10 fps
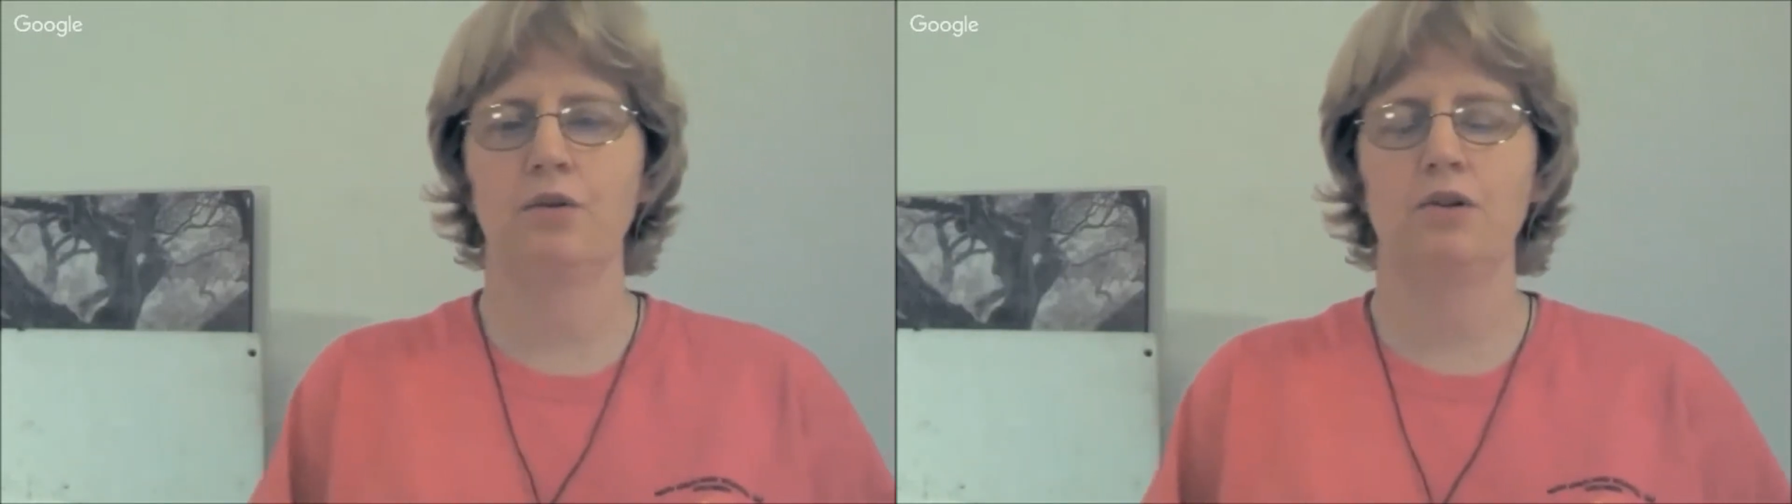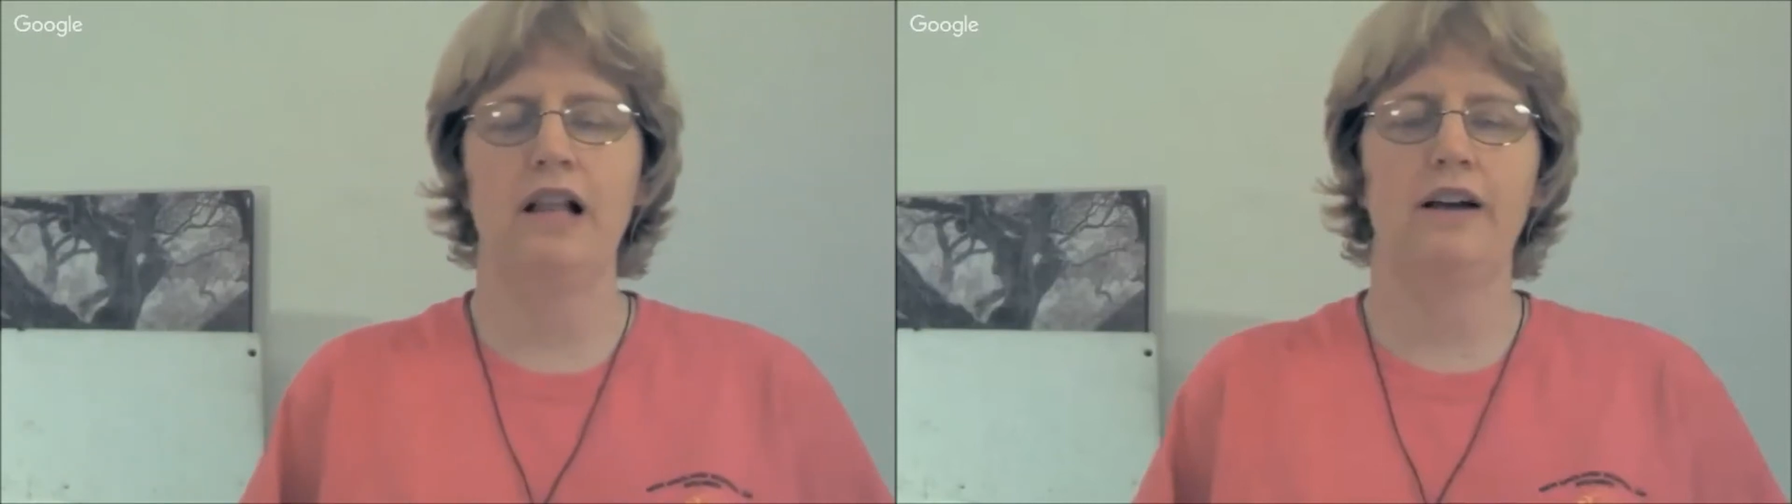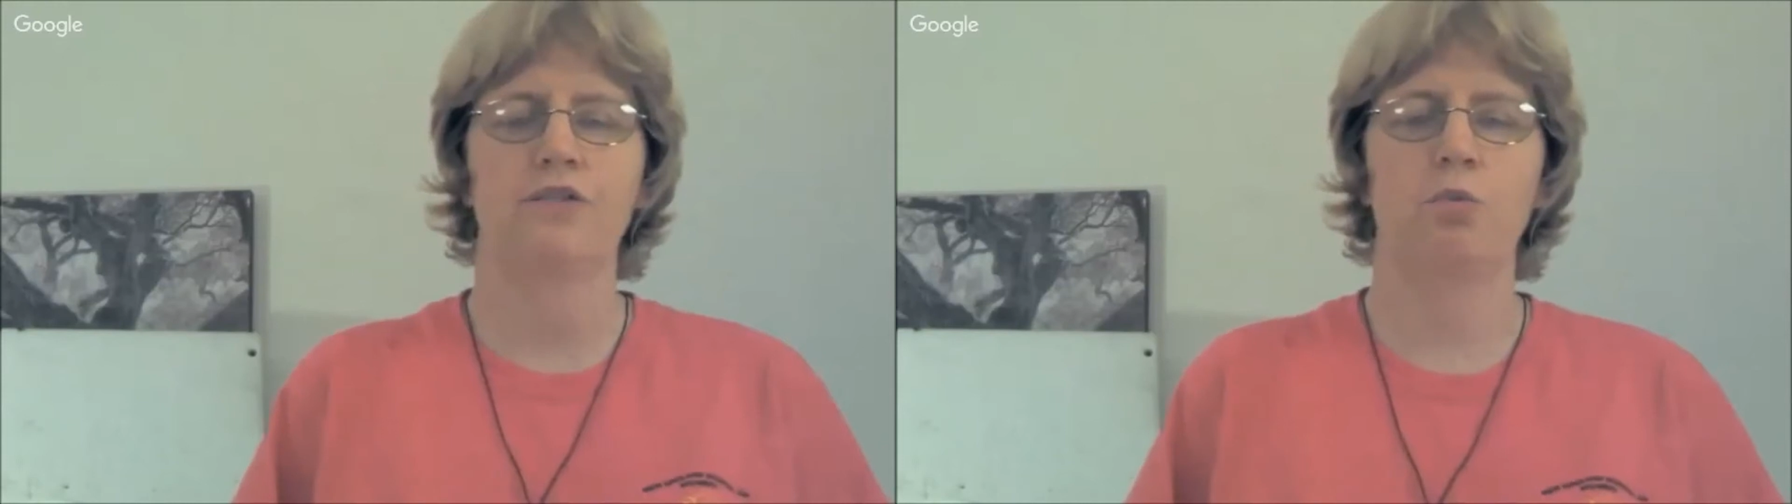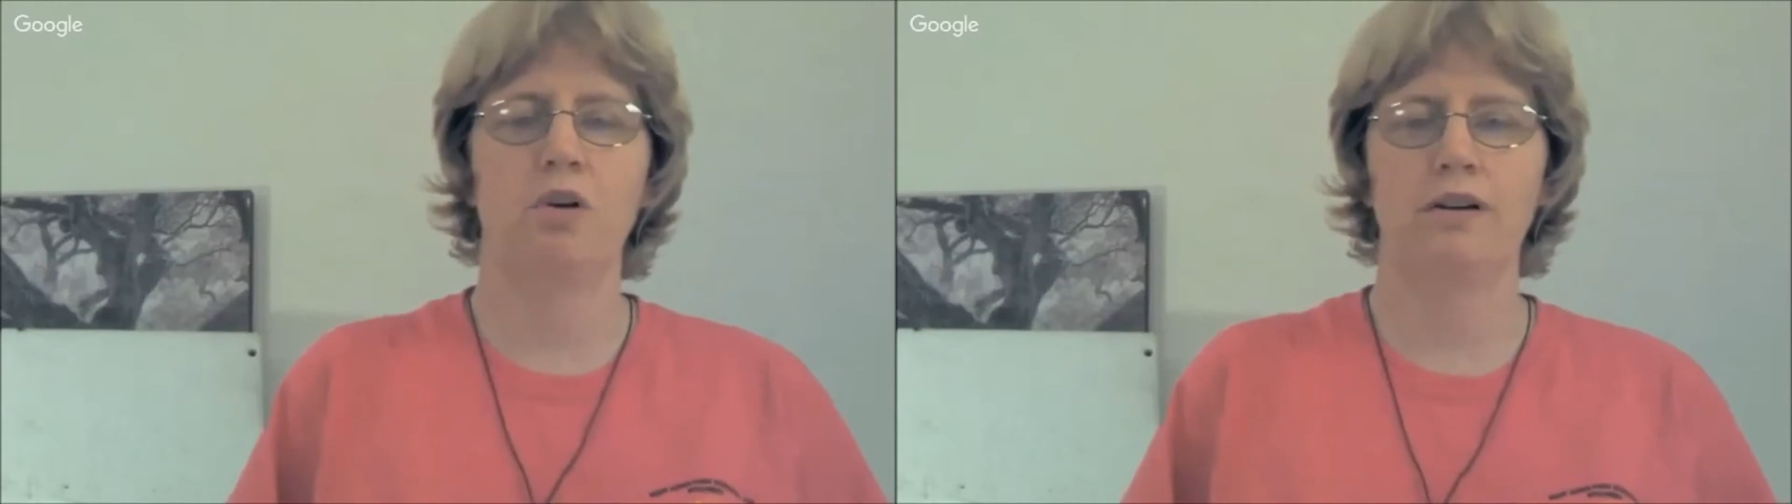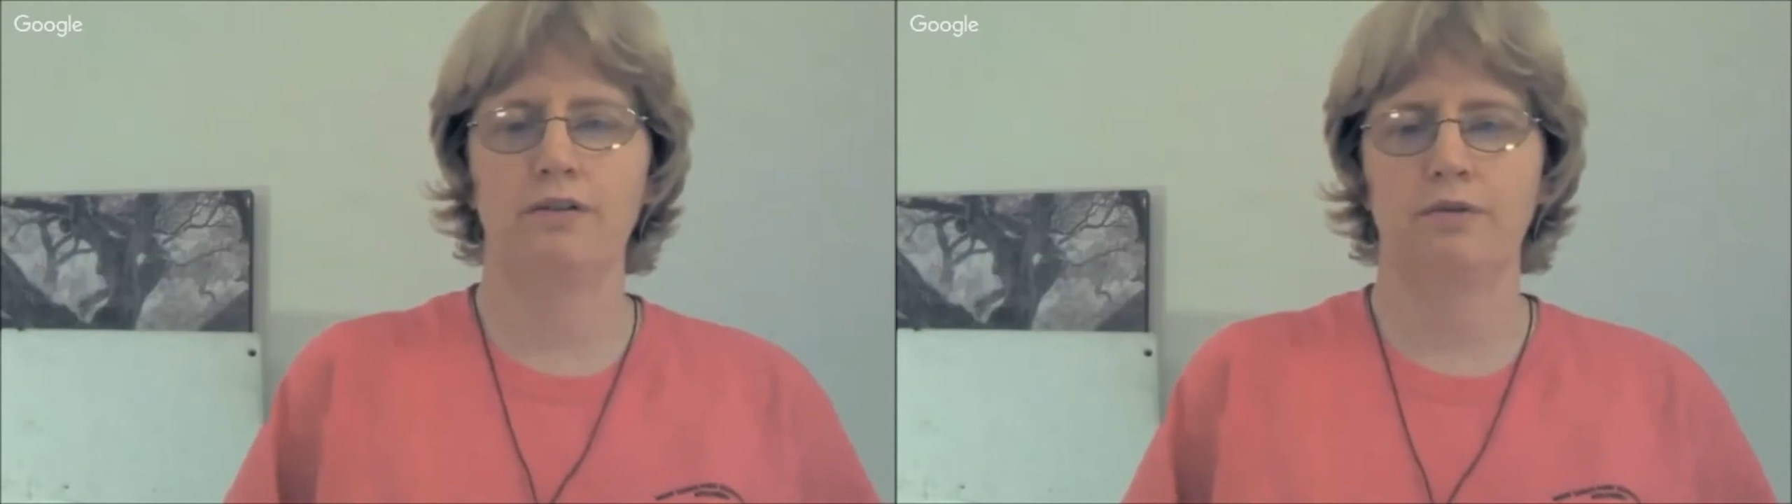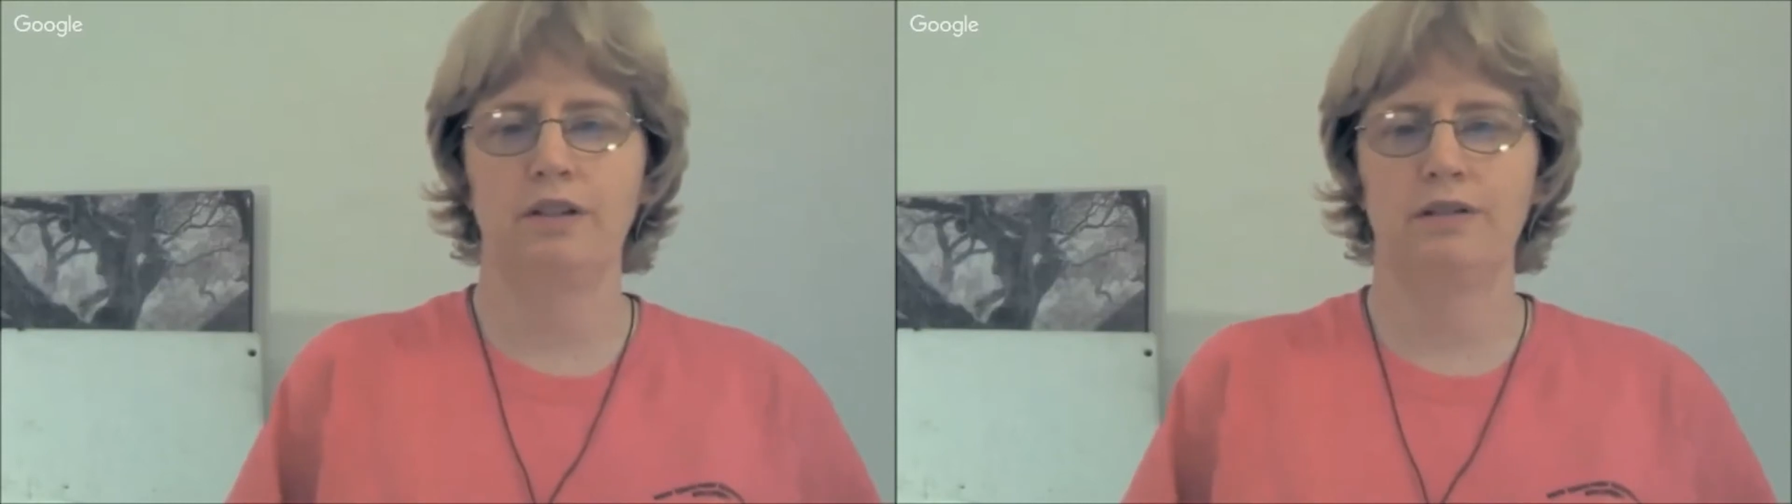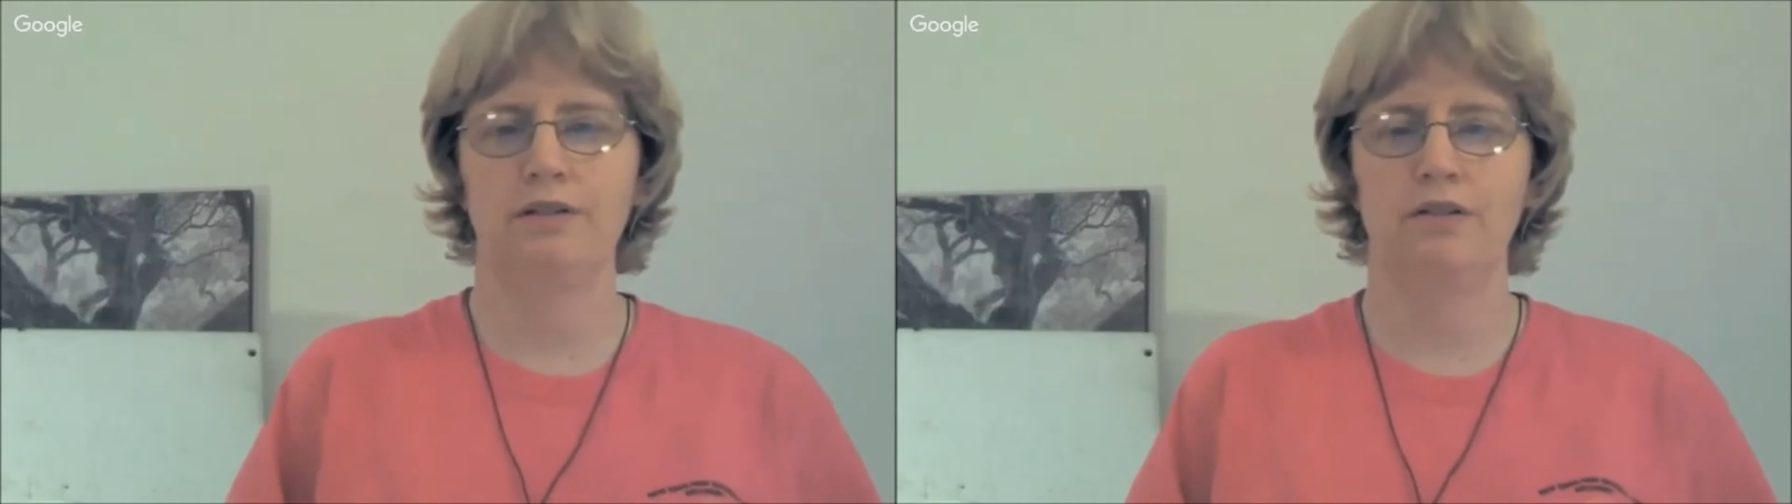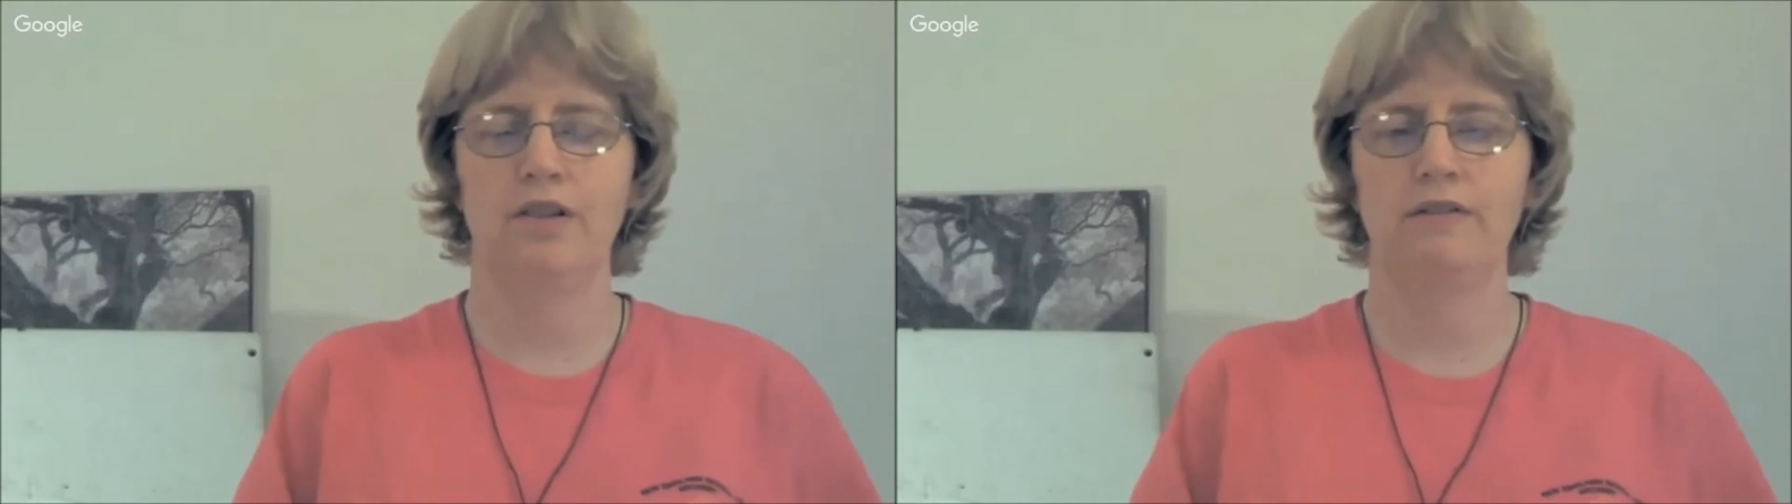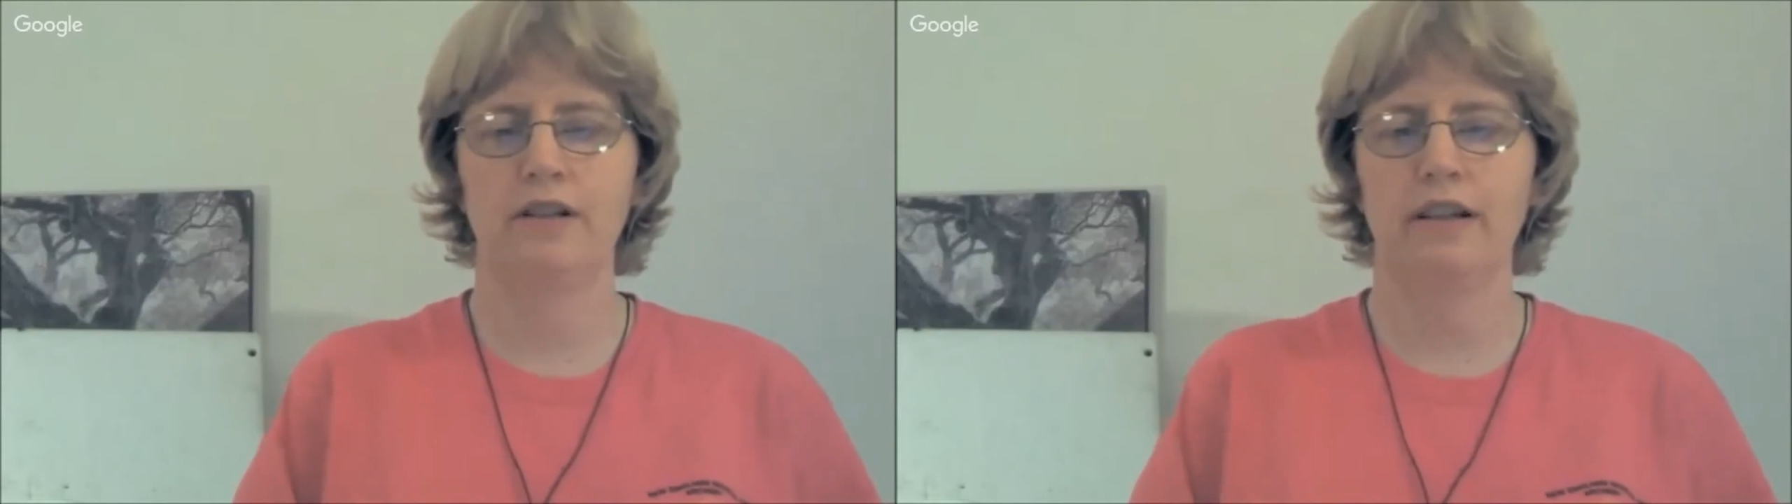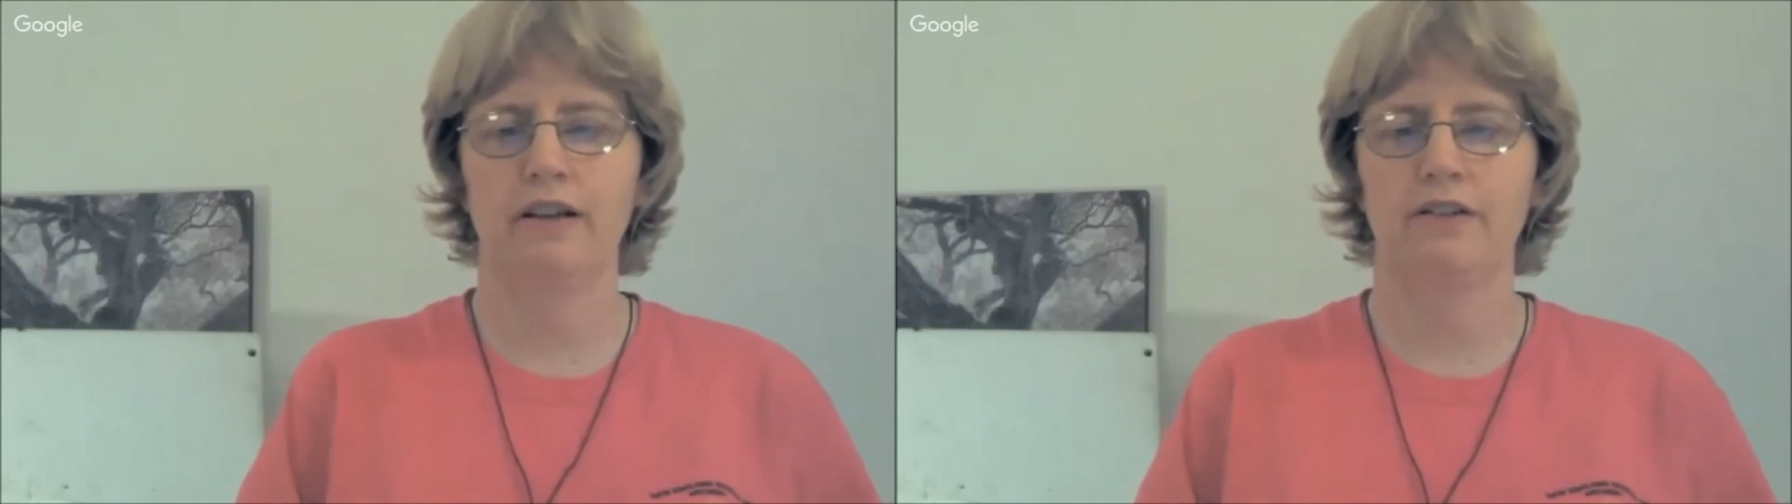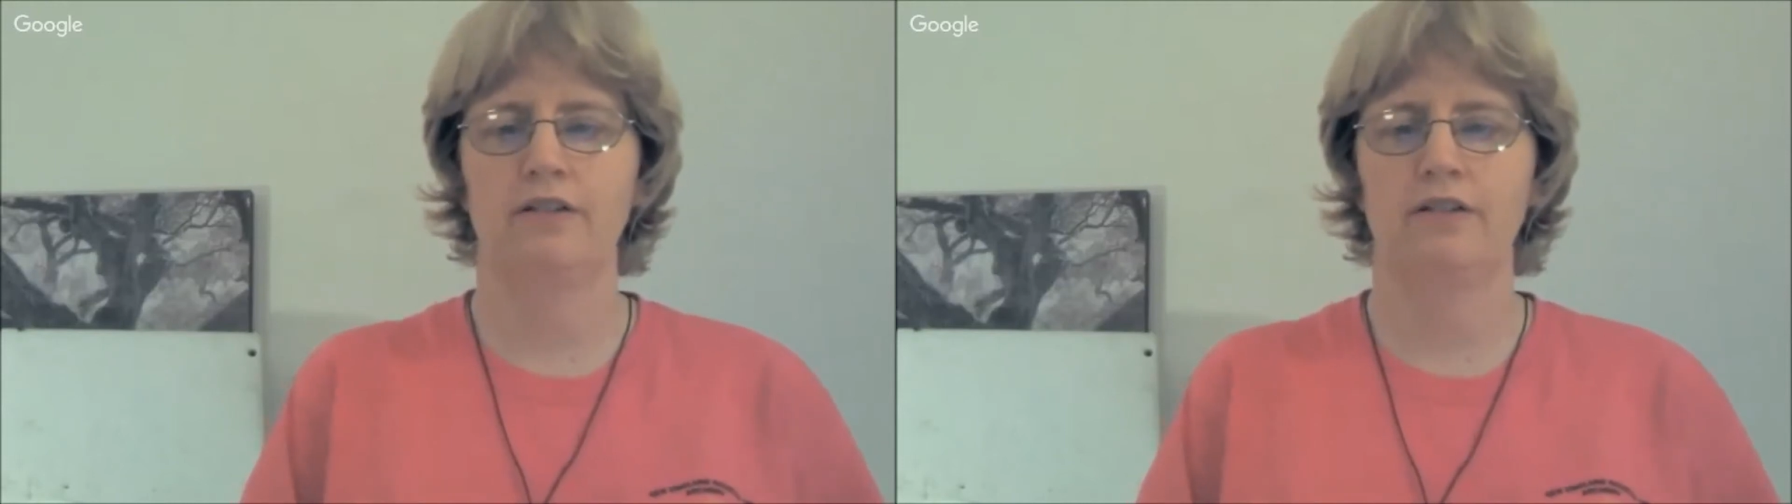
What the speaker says: Class 1 is when you do a safety lesson.